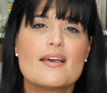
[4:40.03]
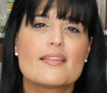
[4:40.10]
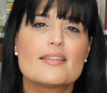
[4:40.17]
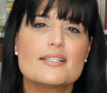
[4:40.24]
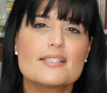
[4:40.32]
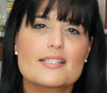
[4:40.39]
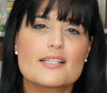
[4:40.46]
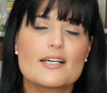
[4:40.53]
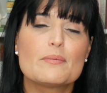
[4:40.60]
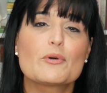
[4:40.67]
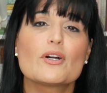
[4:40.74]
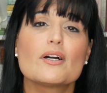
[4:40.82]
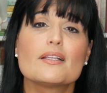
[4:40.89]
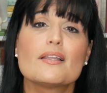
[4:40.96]
this
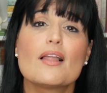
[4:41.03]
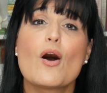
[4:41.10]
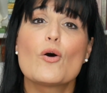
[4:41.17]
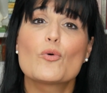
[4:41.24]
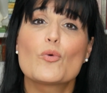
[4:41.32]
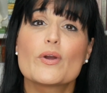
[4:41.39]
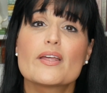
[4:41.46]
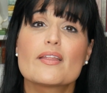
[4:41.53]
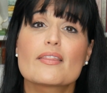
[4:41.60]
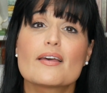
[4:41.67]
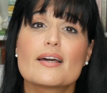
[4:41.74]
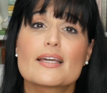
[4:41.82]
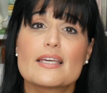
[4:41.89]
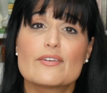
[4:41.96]
summer, along with
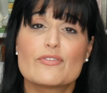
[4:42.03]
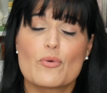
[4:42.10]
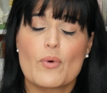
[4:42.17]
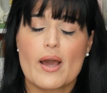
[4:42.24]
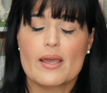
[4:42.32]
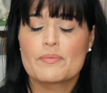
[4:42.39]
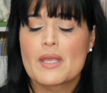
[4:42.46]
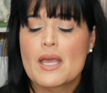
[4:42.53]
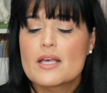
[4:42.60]
a giveaway.